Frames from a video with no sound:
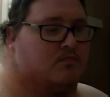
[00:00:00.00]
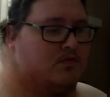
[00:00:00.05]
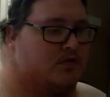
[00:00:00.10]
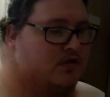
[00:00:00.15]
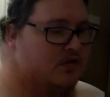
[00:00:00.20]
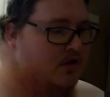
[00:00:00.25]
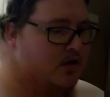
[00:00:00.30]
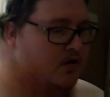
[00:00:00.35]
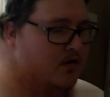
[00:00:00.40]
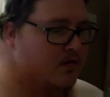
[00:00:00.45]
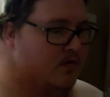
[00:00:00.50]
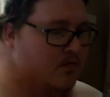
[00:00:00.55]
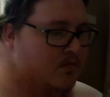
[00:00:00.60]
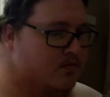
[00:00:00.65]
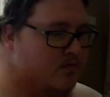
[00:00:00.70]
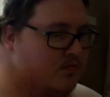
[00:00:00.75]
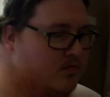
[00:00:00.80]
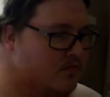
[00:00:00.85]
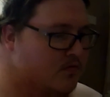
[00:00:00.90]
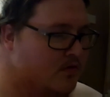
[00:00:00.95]

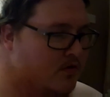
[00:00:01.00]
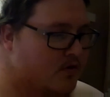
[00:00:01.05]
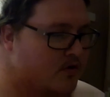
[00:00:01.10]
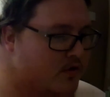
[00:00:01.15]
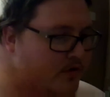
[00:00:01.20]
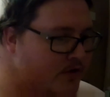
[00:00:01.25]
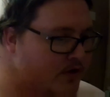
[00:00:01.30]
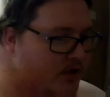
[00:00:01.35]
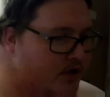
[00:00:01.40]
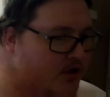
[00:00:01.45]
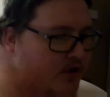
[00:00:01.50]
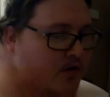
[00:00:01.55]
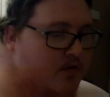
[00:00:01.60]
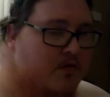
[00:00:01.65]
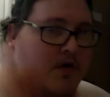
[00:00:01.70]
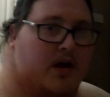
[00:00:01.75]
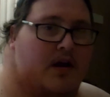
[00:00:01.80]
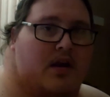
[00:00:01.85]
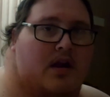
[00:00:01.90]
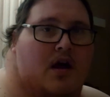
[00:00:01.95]
So you know,
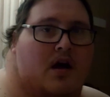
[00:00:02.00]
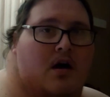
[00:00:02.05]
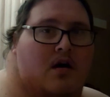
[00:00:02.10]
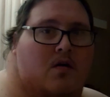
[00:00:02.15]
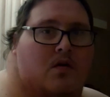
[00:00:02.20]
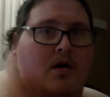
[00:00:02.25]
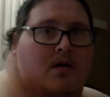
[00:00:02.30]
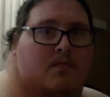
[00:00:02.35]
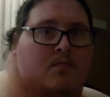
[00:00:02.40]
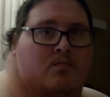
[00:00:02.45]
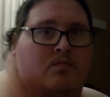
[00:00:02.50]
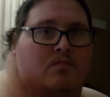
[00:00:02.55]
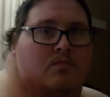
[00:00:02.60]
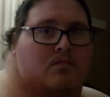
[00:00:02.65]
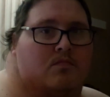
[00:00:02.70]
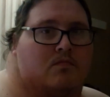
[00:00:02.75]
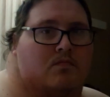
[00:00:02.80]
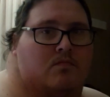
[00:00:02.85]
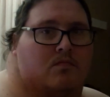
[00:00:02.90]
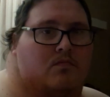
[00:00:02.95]
right now I'm,
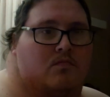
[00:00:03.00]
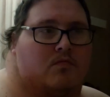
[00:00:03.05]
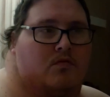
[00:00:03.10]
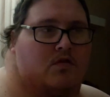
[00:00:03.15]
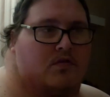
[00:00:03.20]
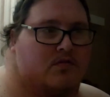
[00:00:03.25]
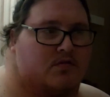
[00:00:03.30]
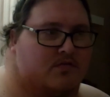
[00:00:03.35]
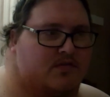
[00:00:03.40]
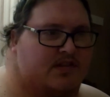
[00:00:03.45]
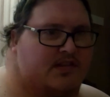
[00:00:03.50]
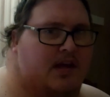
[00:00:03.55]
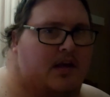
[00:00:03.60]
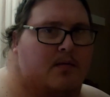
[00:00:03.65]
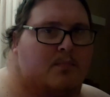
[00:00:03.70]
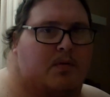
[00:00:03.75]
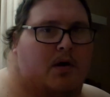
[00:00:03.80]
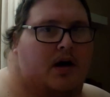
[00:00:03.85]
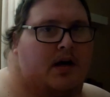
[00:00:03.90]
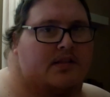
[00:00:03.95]
you know,
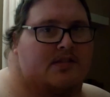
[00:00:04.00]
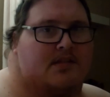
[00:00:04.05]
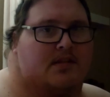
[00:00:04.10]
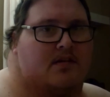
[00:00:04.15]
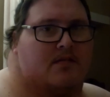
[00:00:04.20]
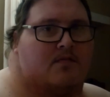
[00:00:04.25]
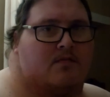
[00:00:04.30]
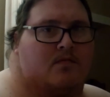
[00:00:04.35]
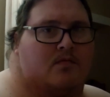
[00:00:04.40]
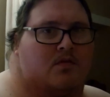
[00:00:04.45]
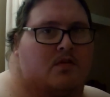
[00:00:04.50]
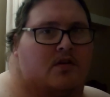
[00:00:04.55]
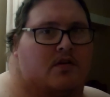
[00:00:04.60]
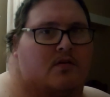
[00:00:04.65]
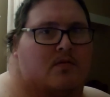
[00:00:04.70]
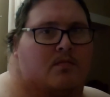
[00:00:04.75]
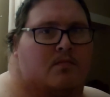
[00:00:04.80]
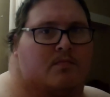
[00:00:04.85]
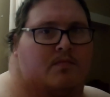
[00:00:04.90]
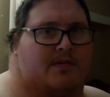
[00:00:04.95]
staying positive, you
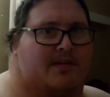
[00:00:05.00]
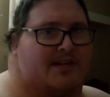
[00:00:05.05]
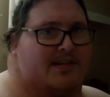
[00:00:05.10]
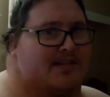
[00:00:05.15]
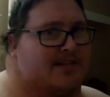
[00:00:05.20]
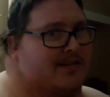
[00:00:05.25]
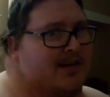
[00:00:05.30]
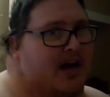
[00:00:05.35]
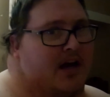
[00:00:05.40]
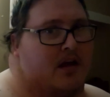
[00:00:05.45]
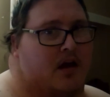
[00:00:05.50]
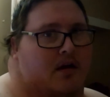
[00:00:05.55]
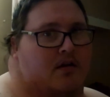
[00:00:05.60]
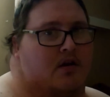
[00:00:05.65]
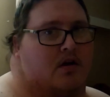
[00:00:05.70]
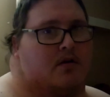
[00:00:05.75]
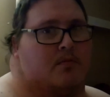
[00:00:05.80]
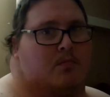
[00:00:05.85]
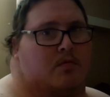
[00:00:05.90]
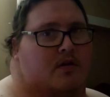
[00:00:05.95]
know, because I
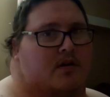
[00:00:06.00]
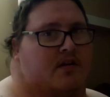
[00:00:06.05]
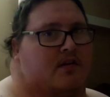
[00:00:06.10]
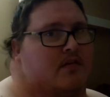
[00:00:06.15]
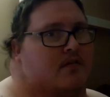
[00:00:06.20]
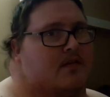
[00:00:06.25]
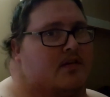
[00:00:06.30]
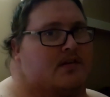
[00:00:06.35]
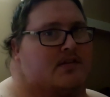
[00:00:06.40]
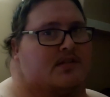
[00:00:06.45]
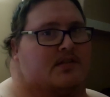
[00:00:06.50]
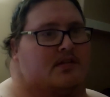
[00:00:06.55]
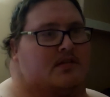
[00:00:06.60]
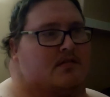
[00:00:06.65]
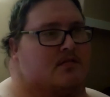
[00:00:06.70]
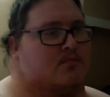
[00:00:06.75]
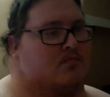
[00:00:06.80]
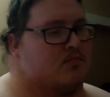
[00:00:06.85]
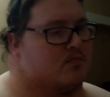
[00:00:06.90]
know I'm going to do this